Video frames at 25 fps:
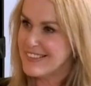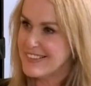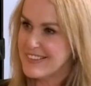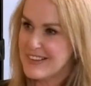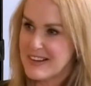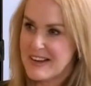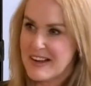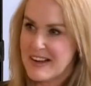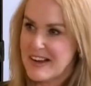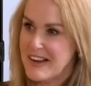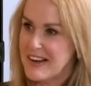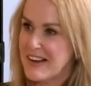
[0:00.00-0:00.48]
I
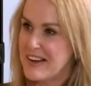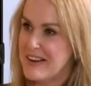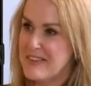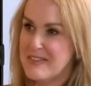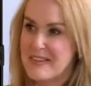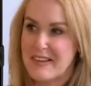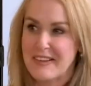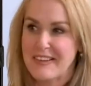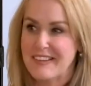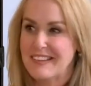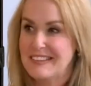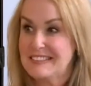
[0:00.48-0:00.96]
can't
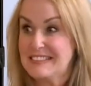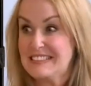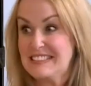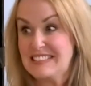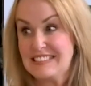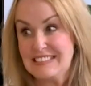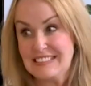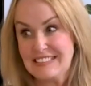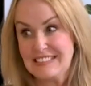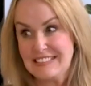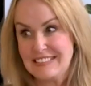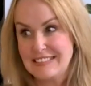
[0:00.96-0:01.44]
either.
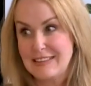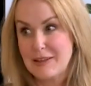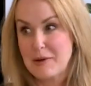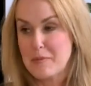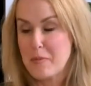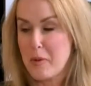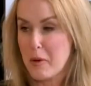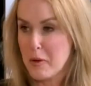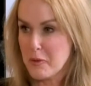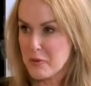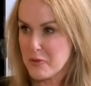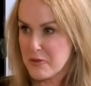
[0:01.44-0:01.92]
Look,
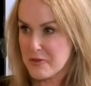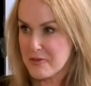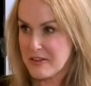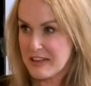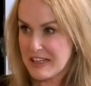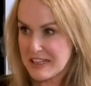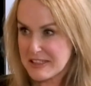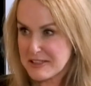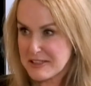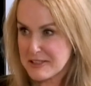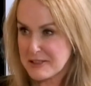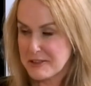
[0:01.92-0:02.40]
upon
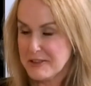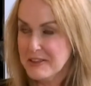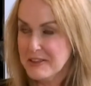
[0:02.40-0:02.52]
reflection.